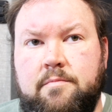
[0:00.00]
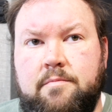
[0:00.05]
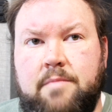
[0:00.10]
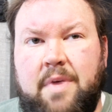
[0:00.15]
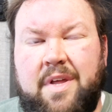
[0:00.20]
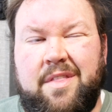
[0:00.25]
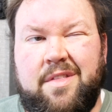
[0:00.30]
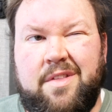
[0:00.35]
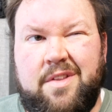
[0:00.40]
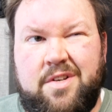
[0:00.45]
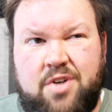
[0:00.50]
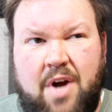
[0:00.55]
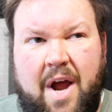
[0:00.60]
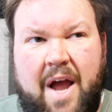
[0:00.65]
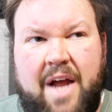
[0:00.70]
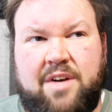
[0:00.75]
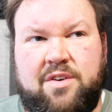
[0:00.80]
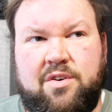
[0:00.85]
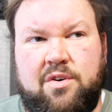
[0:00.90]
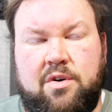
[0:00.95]
mainly the
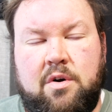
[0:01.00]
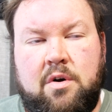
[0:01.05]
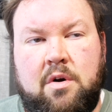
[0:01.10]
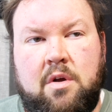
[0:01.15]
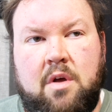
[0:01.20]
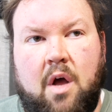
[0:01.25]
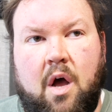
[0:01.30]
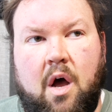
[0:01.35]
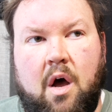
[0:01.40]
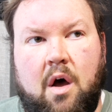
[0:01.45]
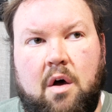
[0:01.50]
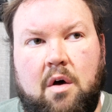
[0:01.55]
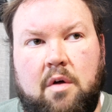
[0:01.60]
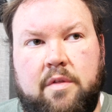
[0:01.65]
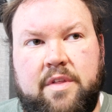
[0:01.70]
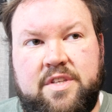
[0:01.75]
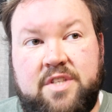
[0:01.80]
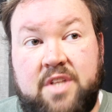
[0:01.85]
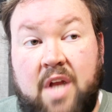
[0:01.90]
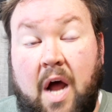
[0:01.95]
tractor
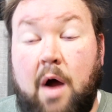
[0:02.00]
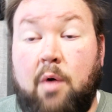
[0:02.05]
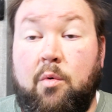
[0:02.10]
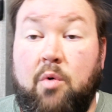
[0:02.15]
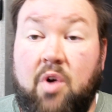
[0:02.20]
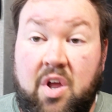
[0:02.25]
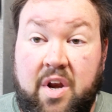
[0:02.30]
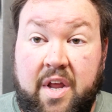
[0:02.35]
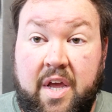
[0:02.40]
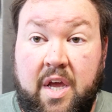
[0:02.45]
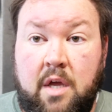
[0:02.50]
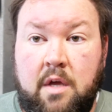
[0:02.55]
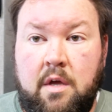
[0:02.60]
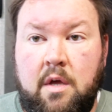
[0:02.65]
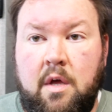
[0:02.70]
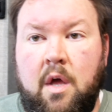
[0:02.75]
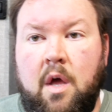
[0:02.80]
that's not running.